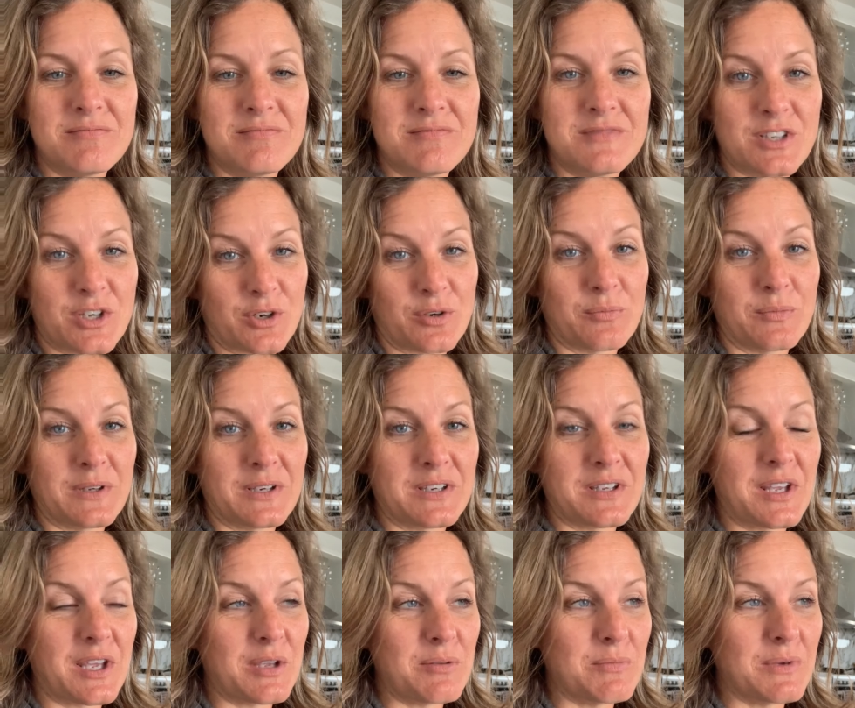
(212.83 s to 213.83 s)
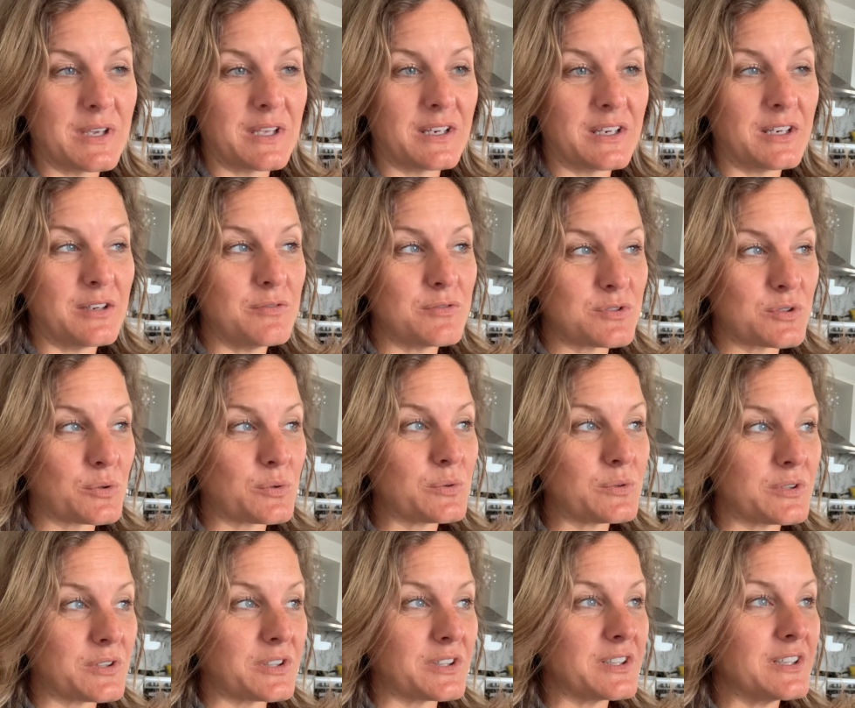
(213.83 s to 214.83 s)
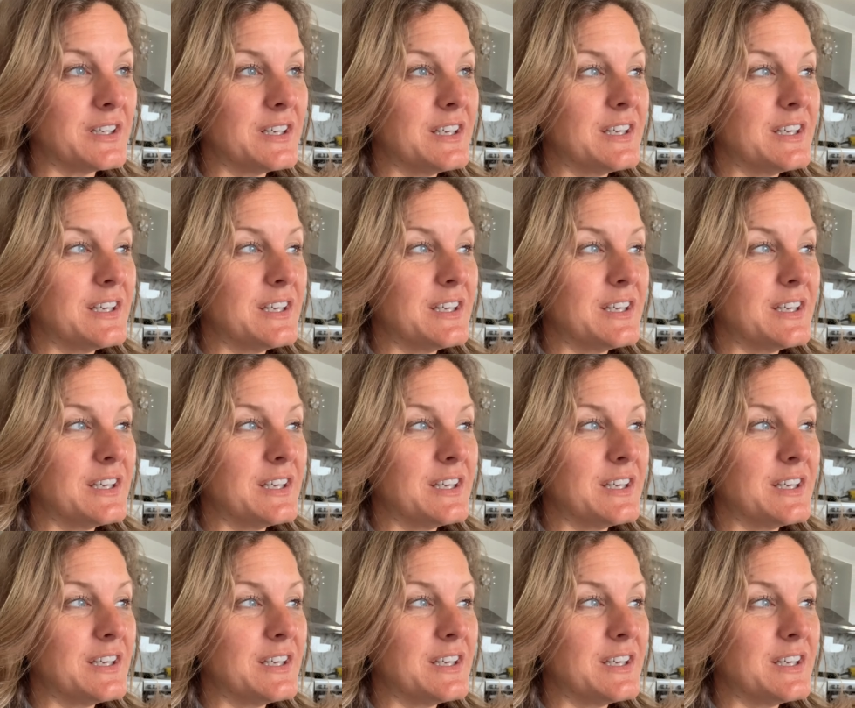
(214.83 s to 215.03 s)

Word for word: gentleman came in and he was older